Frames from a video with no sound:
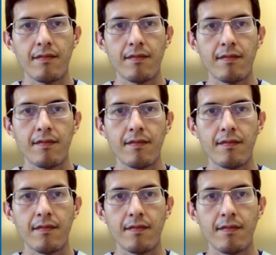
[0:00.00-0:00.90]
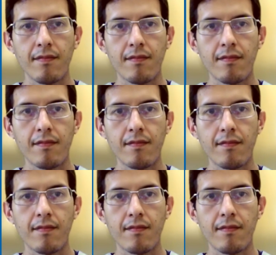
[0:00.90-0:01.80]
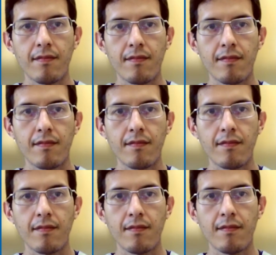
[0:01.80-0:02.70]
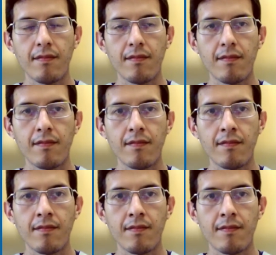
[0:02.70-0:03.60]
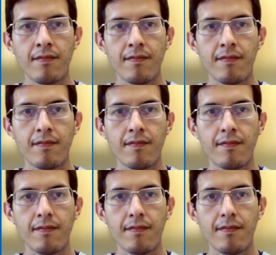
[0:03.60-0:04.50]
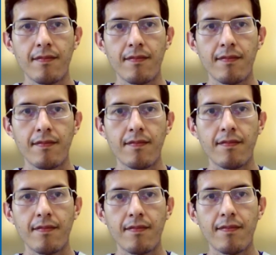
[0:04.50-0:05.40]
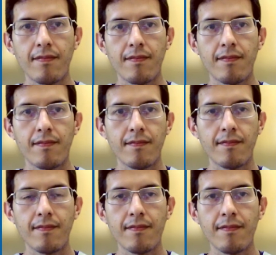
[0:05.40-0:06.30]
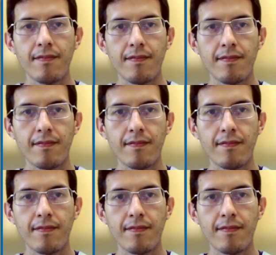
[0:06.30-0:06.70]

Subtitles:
No words are spoken by the person on screen.